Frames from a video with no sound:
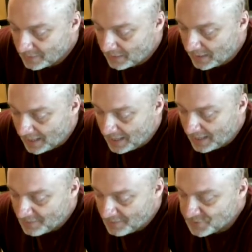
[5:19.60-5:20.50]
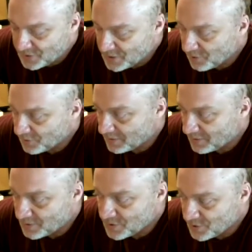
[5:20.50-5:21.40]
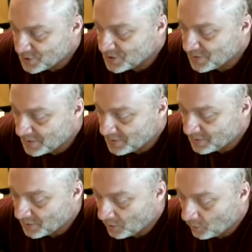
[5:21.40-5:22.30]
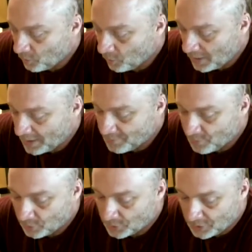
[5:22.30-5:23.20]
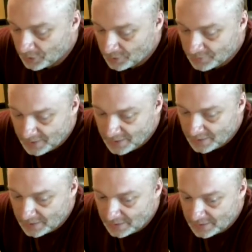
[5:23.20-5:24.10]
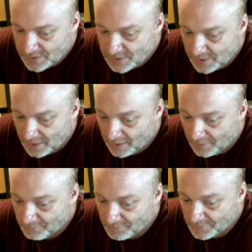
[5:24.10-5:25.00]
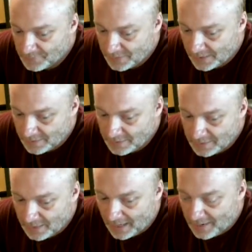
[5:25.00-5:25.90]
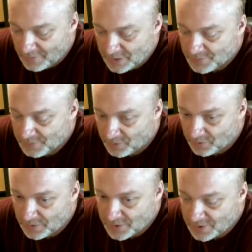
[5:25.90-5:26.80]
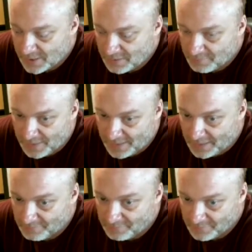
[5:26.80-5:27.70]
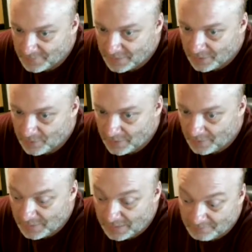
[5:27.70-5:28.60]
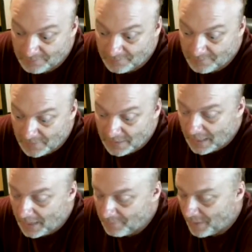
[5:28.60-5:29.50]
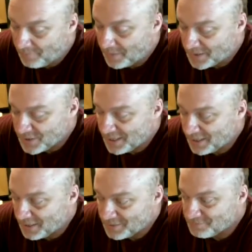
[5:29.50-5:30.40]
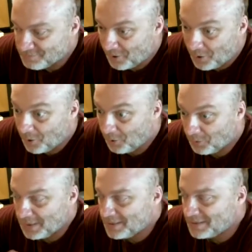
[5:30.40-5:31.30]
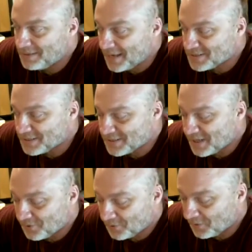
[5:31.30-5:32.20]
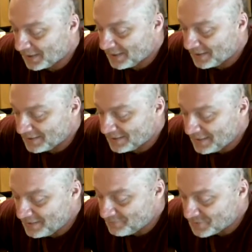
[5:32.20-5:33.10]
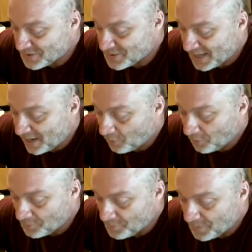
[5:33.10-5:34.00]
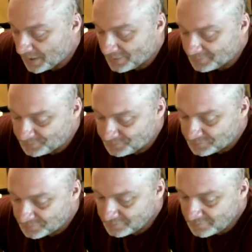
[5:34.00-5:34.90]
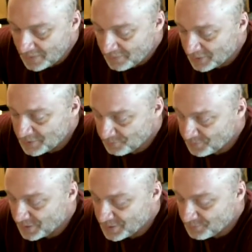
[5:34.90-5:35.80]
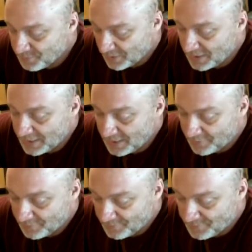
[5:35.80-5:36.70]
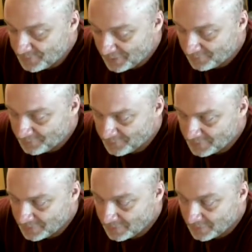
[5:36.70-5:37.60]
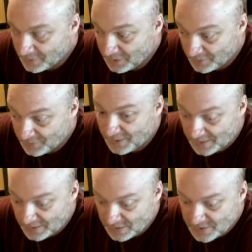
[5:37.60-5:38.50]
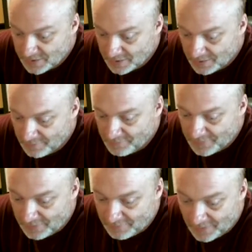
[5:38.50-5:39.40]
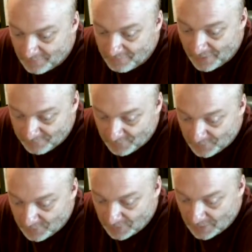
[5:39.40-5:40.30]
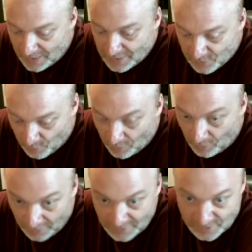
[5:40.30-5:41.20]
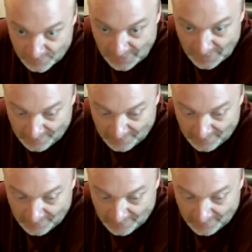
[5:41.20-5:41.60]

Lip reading: have to tell you, there's just been a whole lot of more good things that I experienced than bad. You know, I mean, I'm not saying it all necessarily evens out, but there's plenty of good things that have happened as well as that.